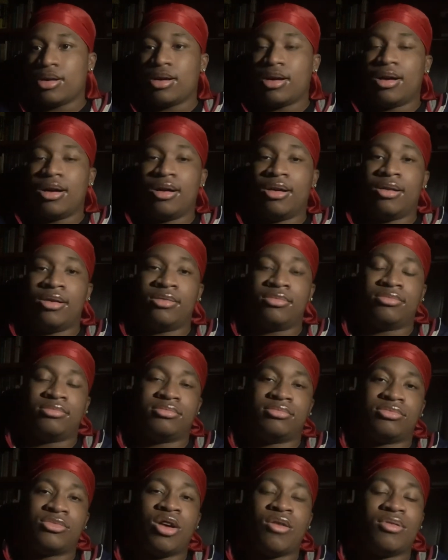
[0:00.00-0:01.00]

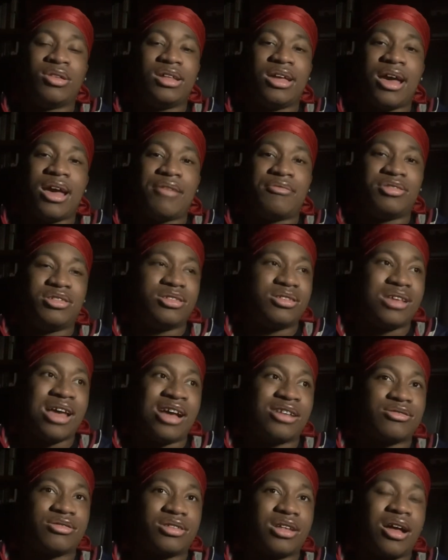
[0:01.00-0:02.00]
Don't really have any
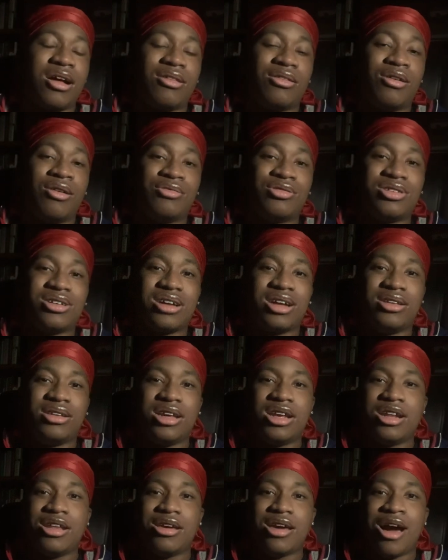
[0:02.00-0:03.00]
stats with that. I don't think I
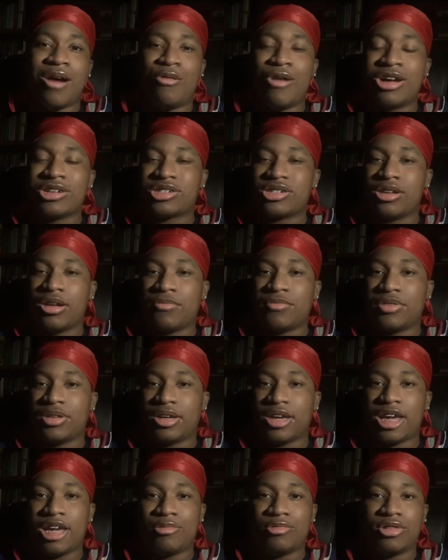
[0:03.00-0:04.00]
need it. I watched enough of the
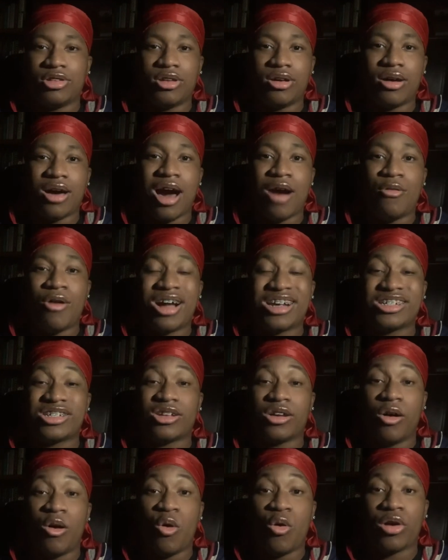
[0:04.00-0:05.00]
game to know. I watched
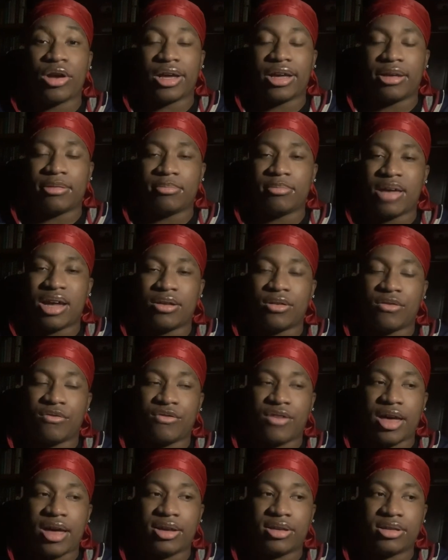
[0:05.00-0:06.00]
the whole game, matter of
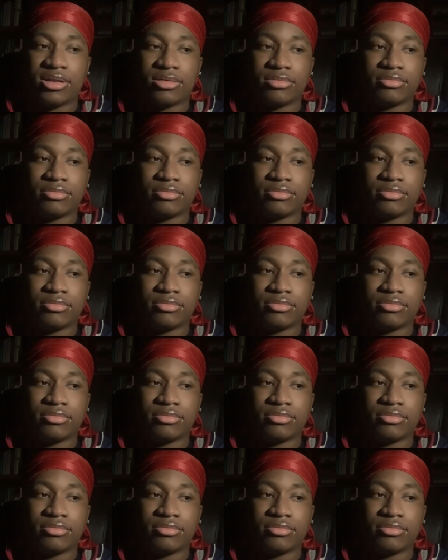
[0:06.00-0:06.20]
fact.